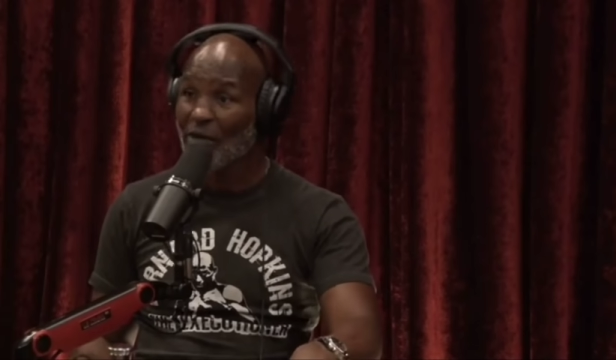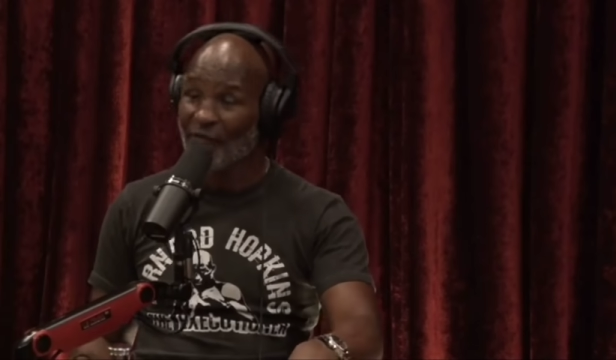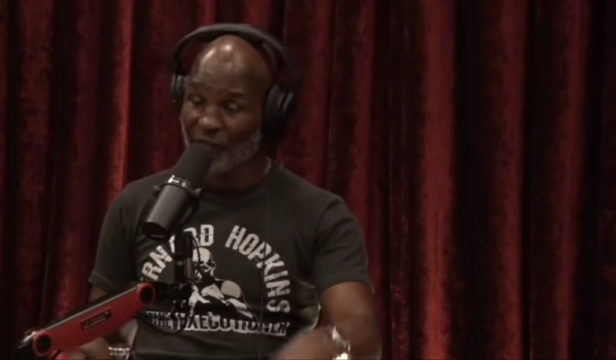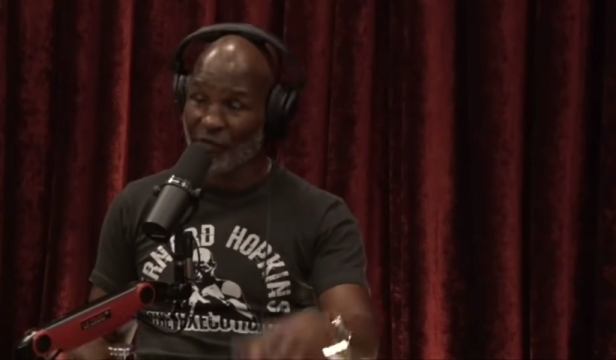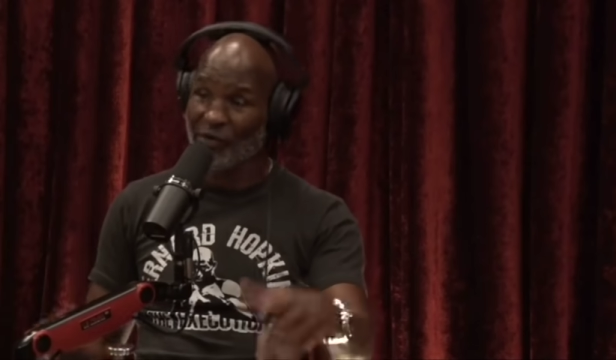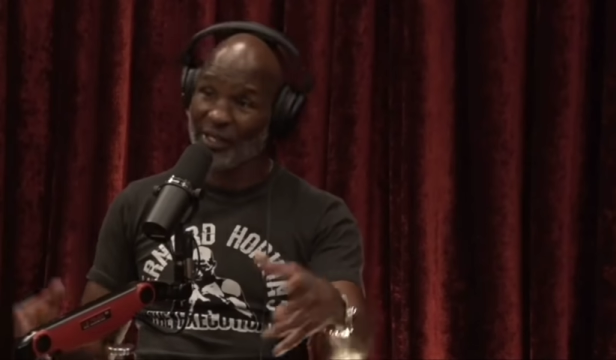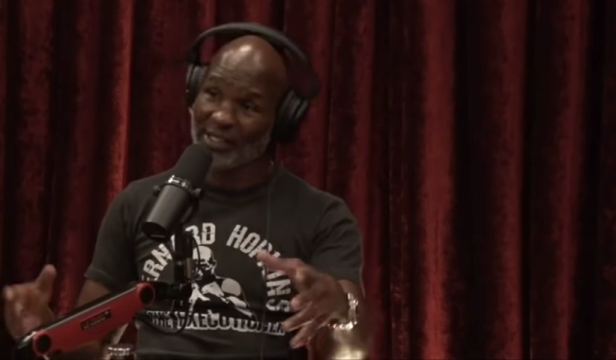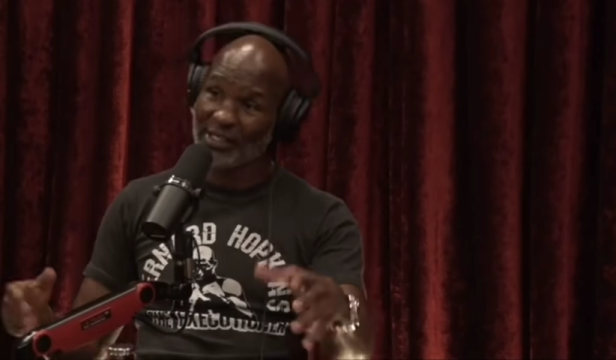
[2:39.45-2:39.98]

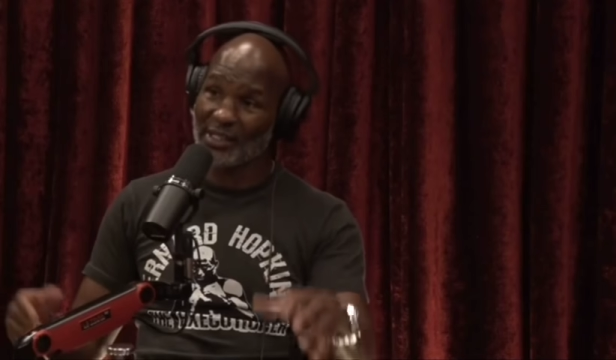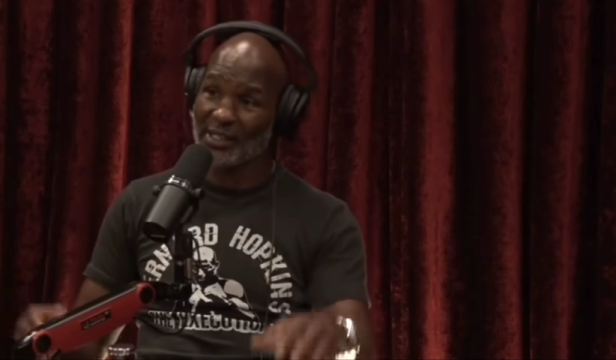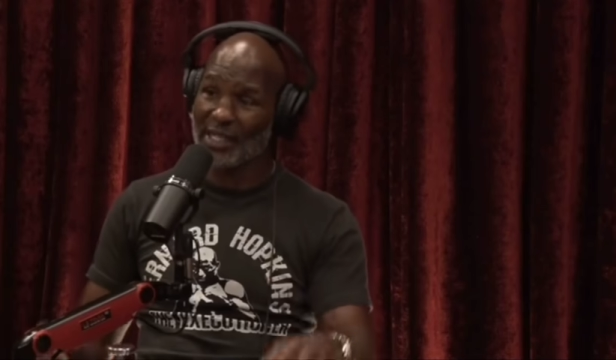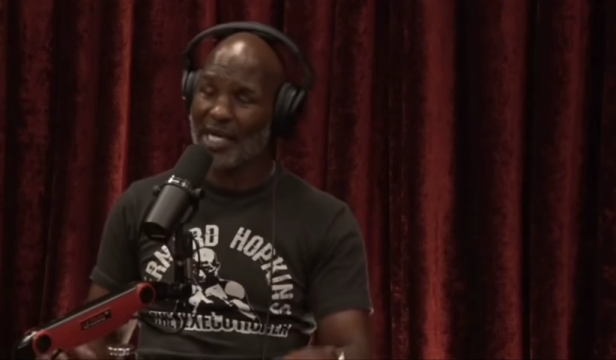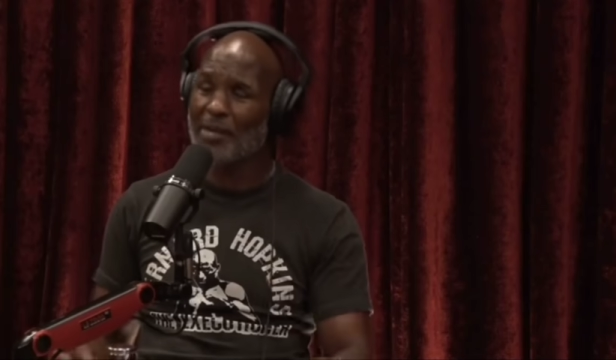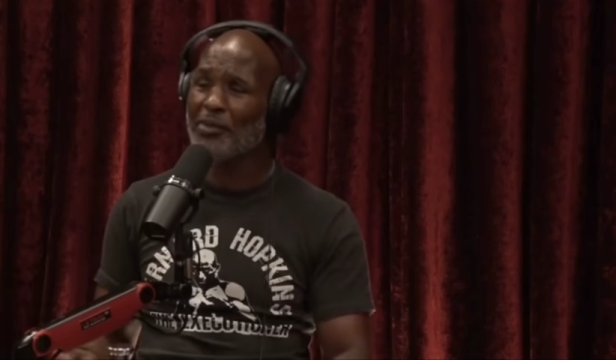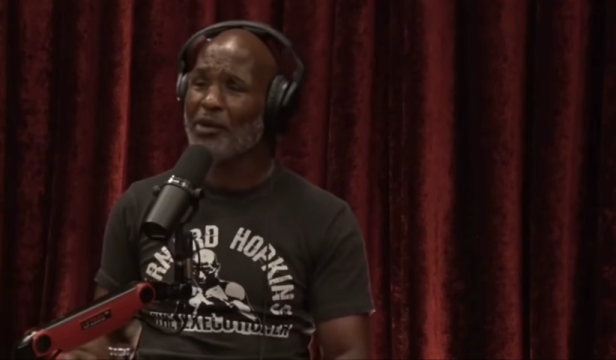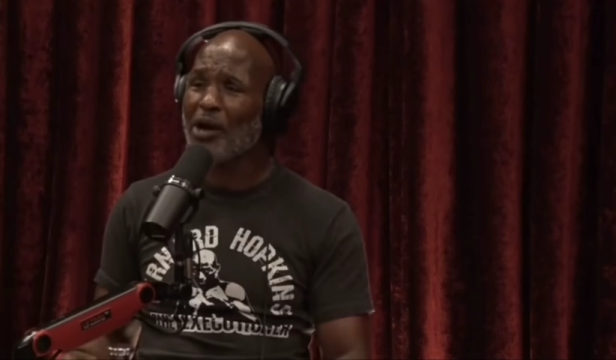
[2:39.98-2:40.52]
For instance,
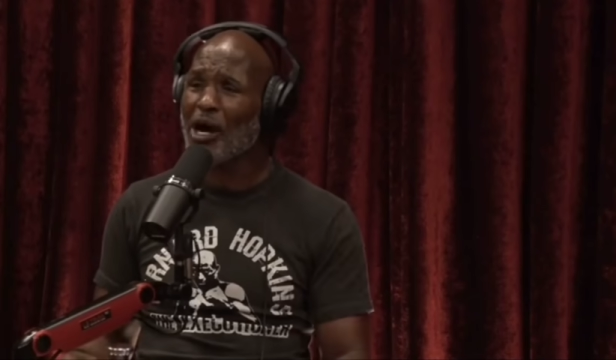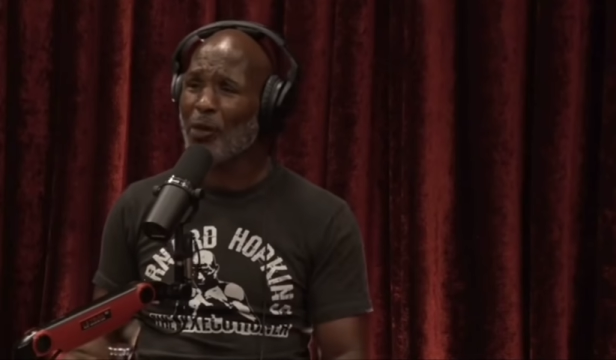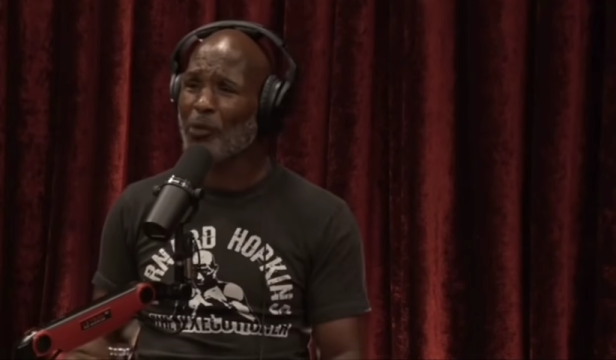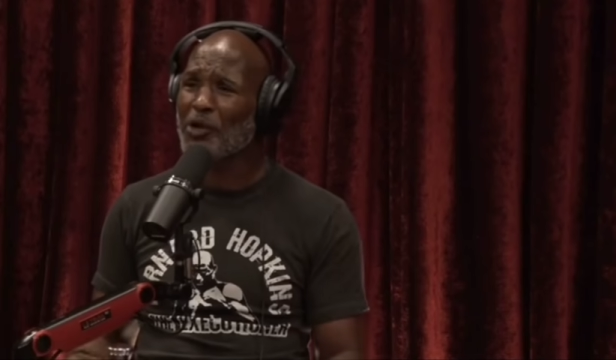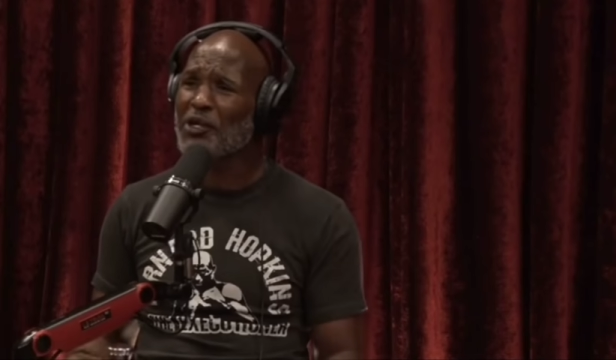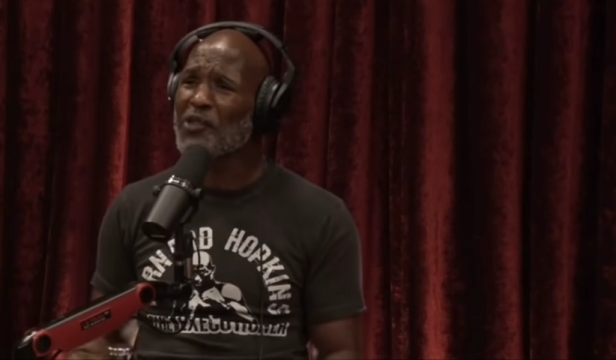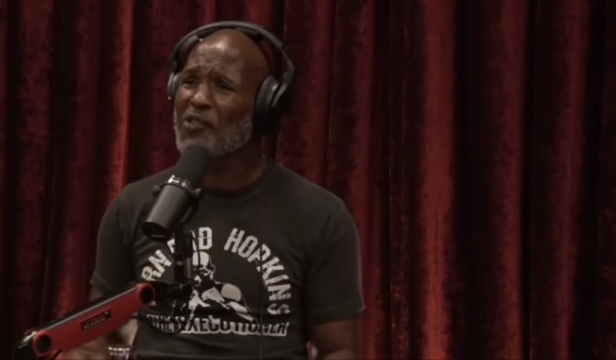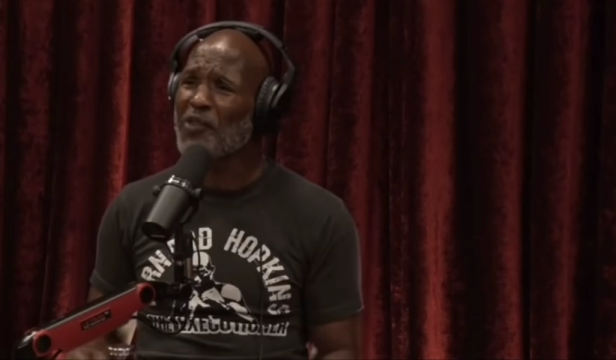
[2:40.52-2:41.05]
hey, Bernard,
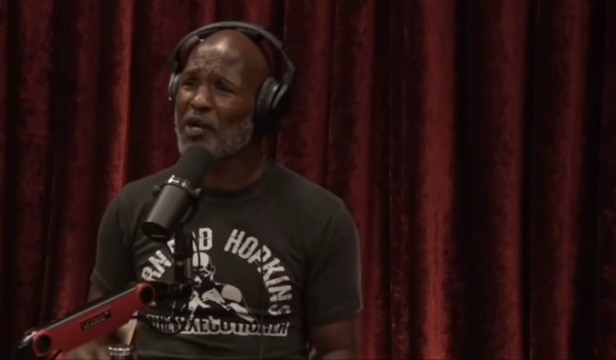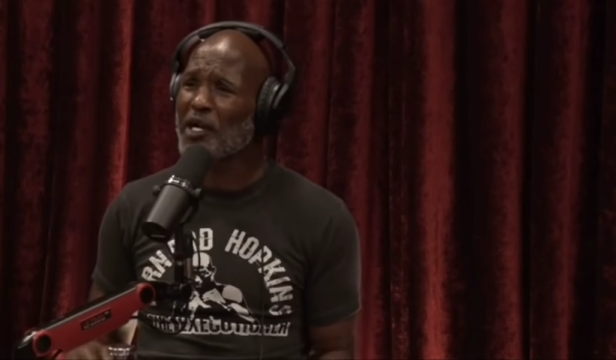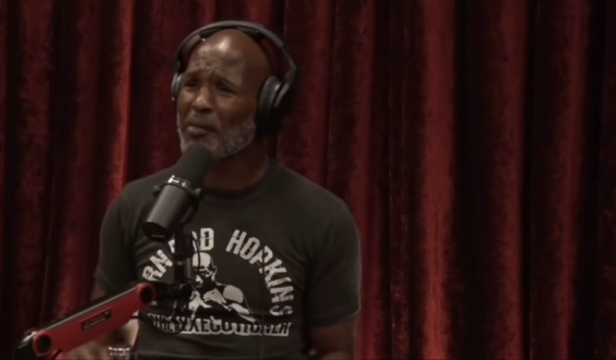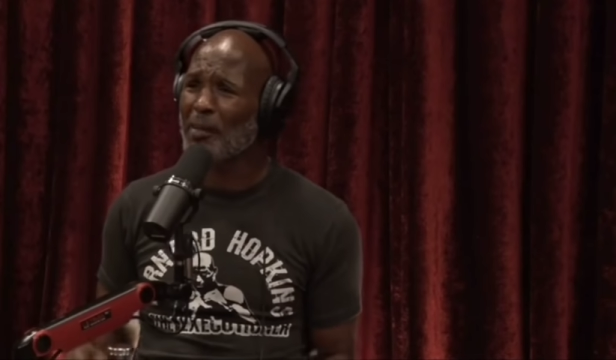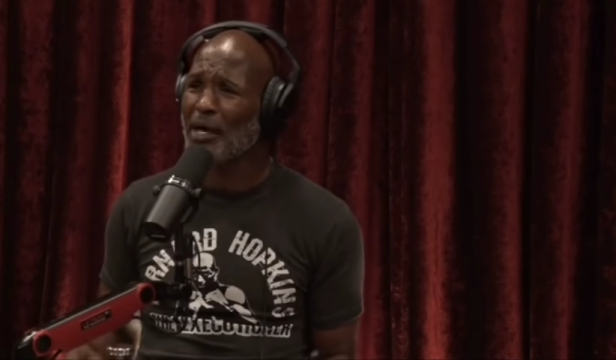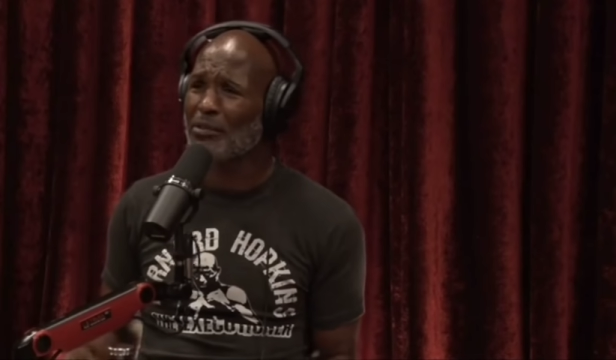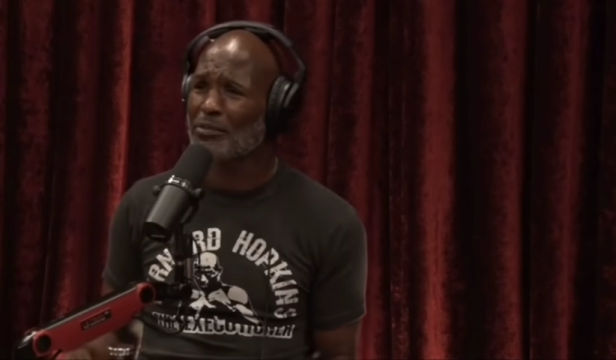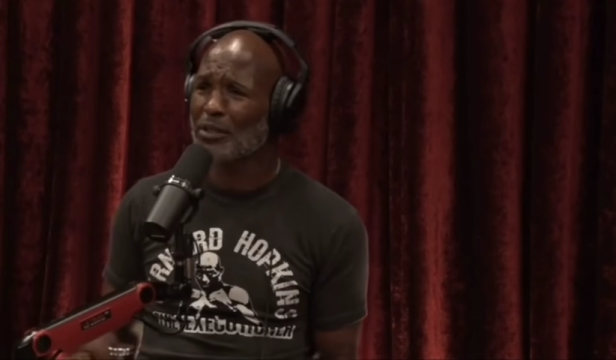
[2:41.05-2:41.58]
what do you think
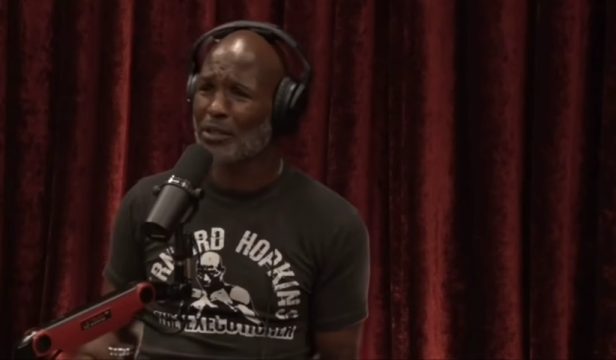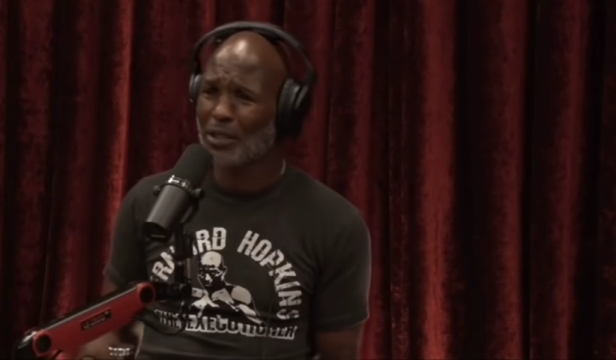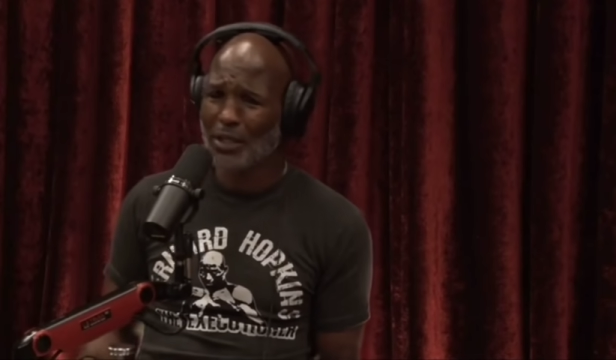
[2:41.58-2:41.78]
about